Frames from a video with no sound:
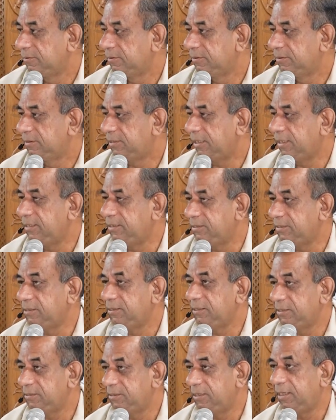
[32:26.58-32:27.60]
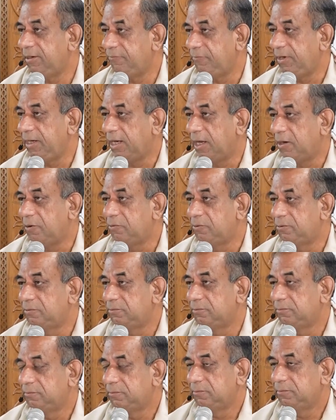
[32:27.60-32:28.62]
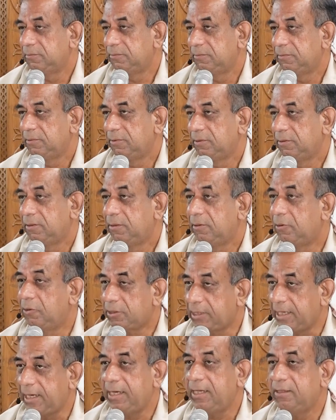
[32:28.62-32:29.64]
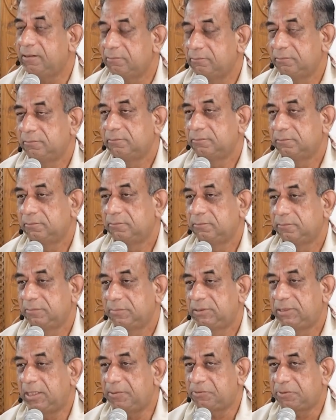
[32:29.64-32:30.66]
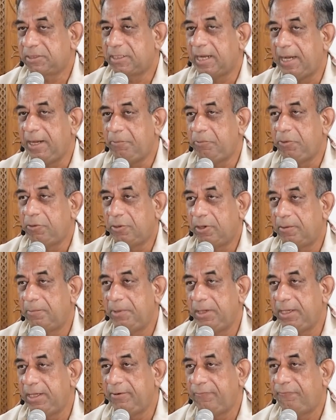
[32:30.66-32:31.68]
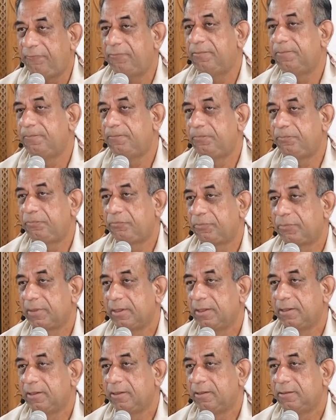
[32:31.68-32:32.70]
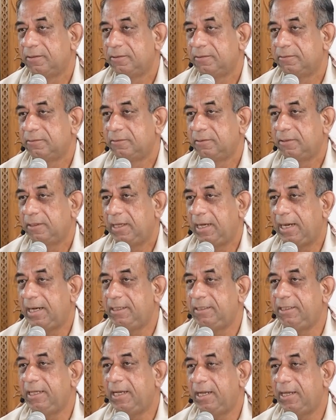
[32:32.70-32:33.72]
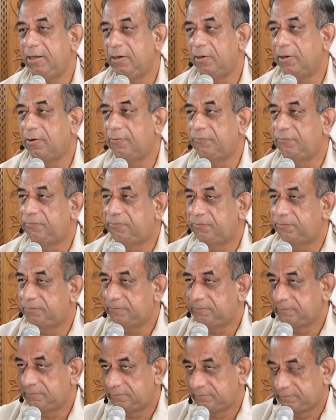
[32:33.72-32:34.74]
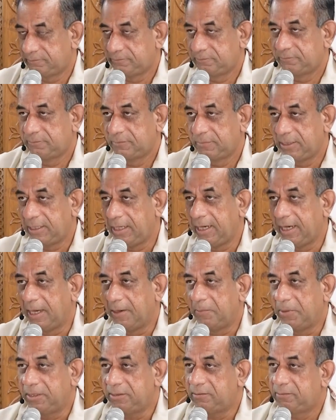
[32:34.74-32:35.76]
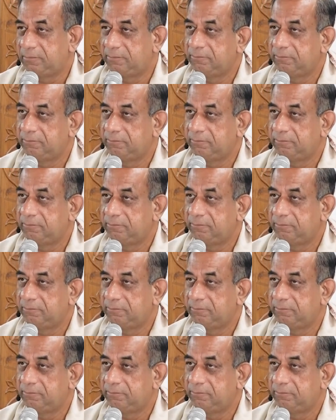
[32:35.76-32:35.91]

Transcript: Sir, is there a way out? Okay, subscribe to a belief. At the end of Qayamat,